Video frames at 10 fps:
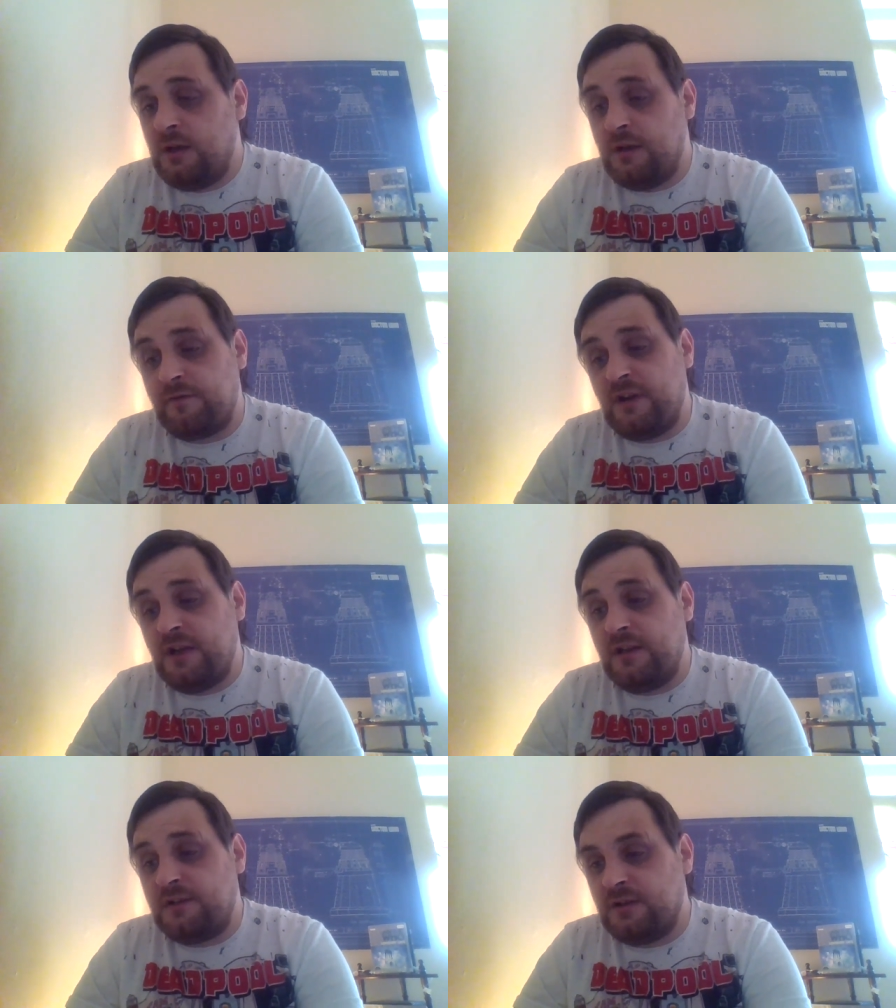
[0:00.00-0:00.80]
And I've
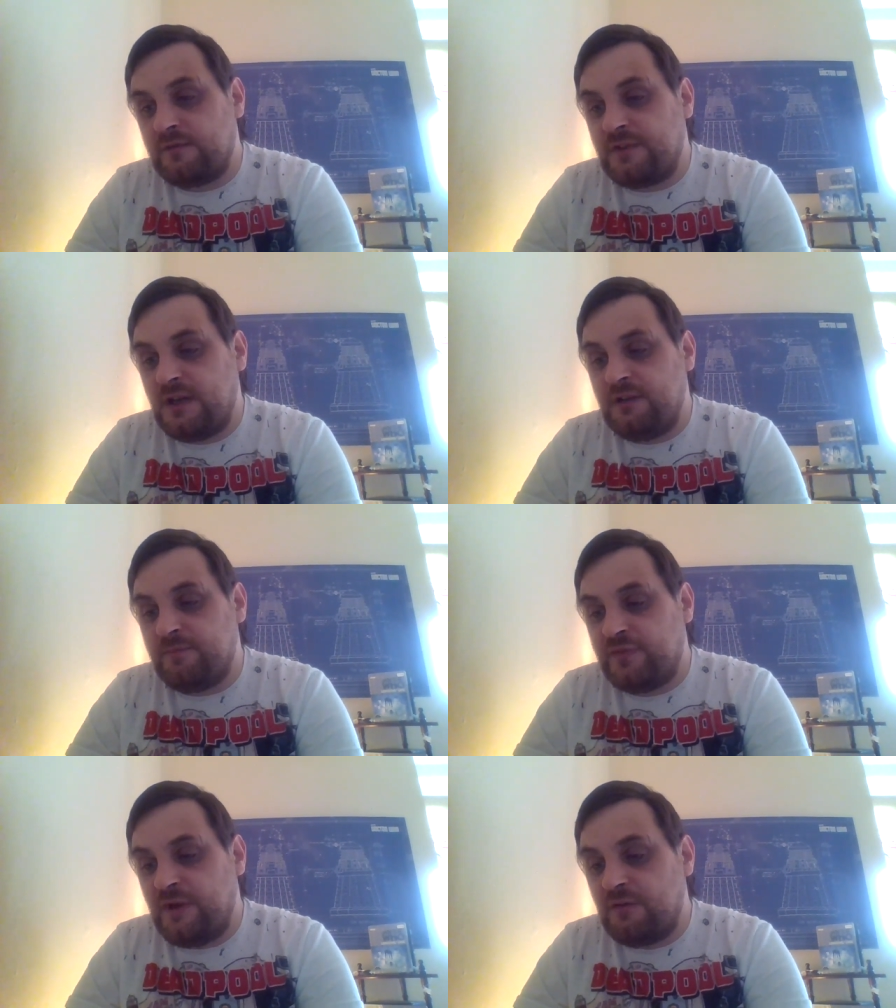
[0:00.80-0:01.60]
got a I've got a
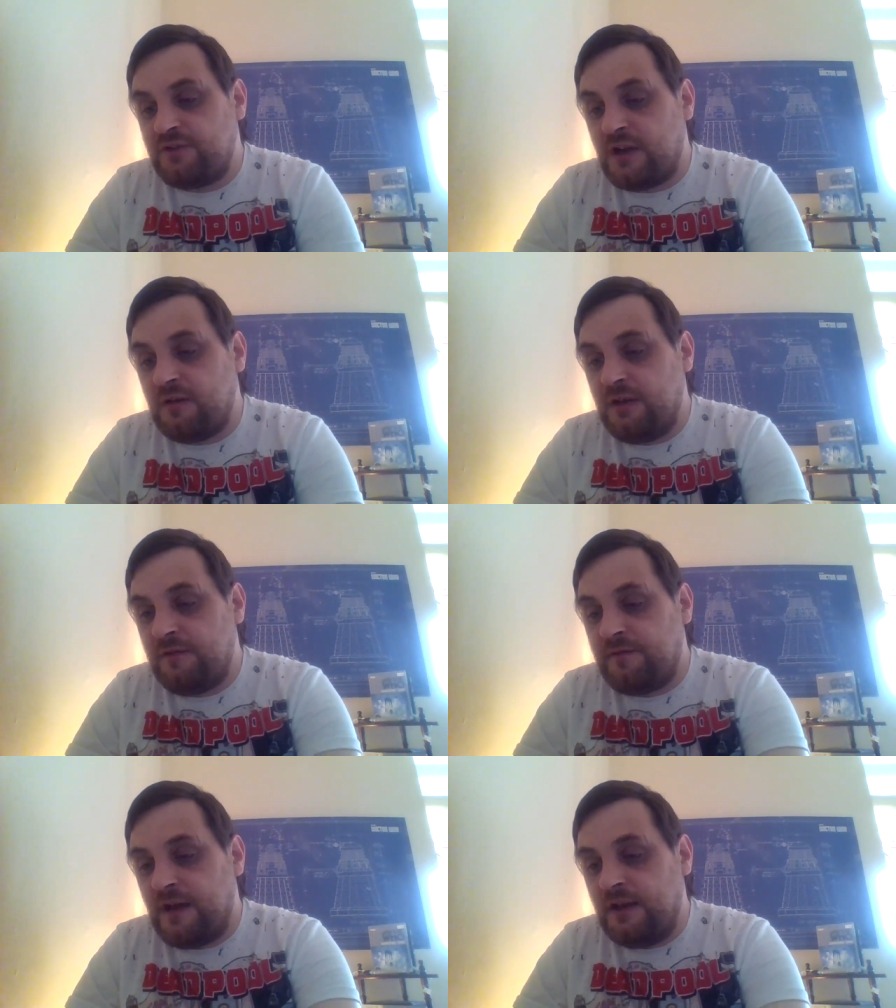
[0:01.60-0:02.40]
pro
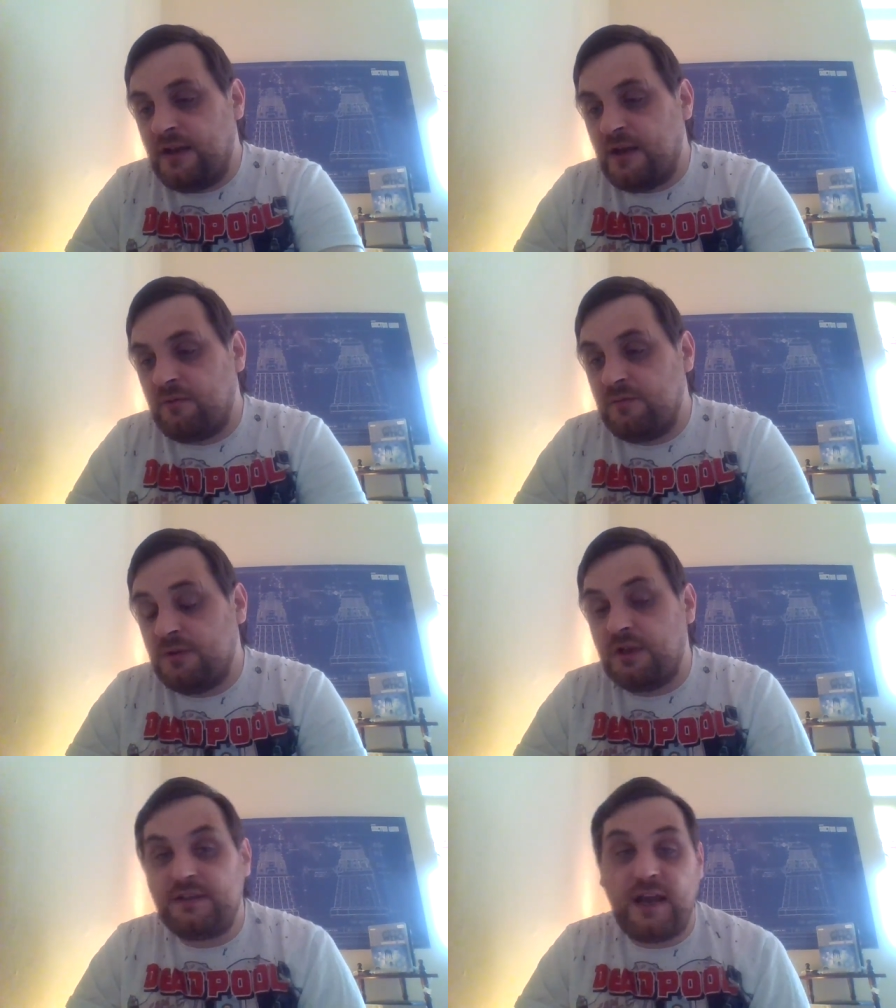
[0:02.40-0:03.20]
Jodie fan now.
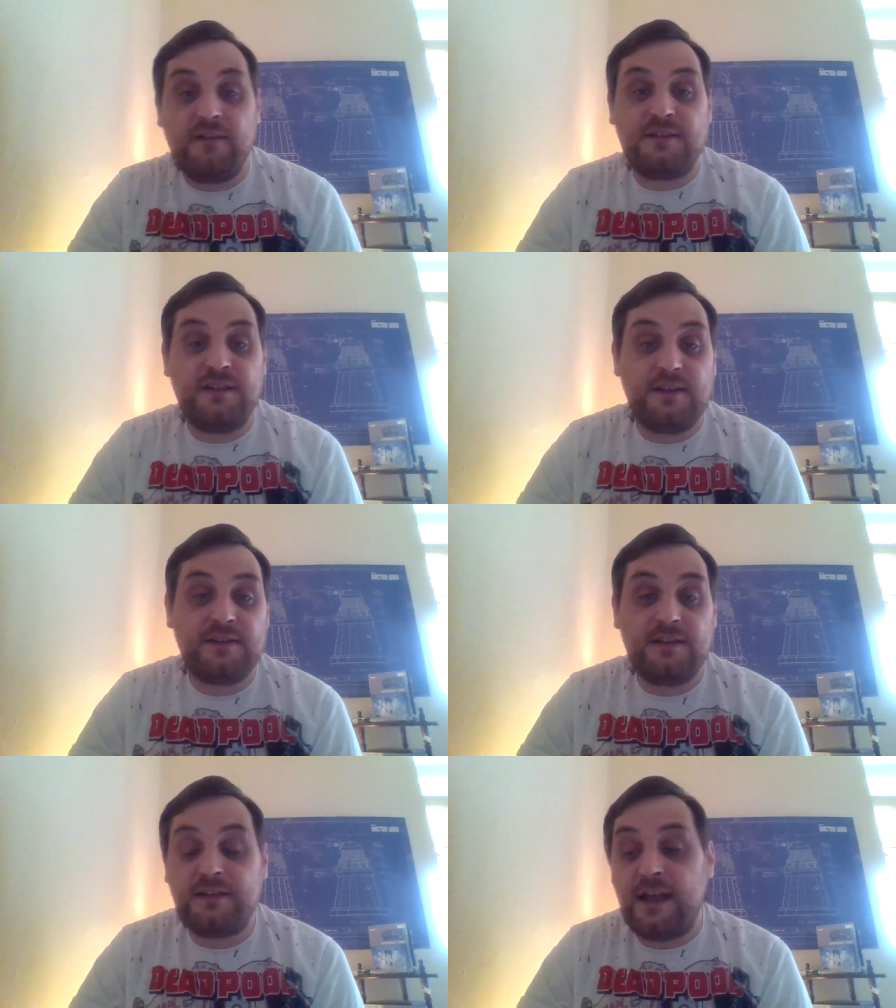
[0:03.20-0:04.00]
Like Terrance
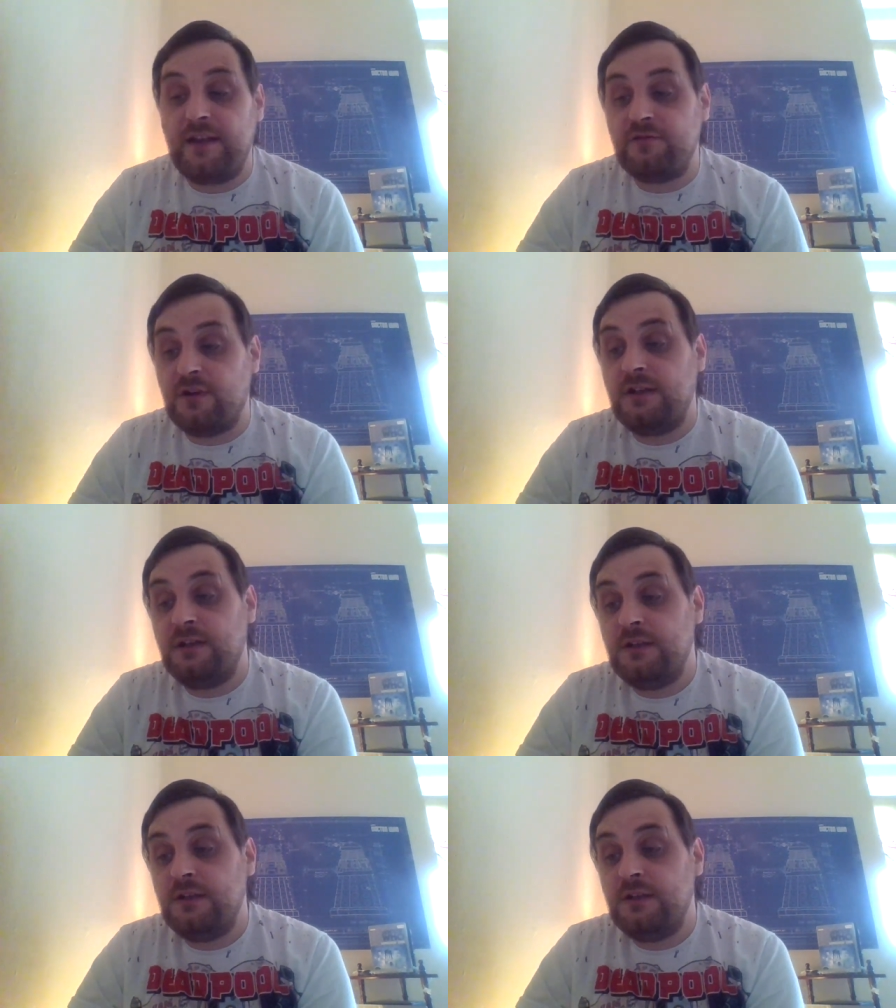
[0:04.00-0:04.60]
Dicks is dead, right?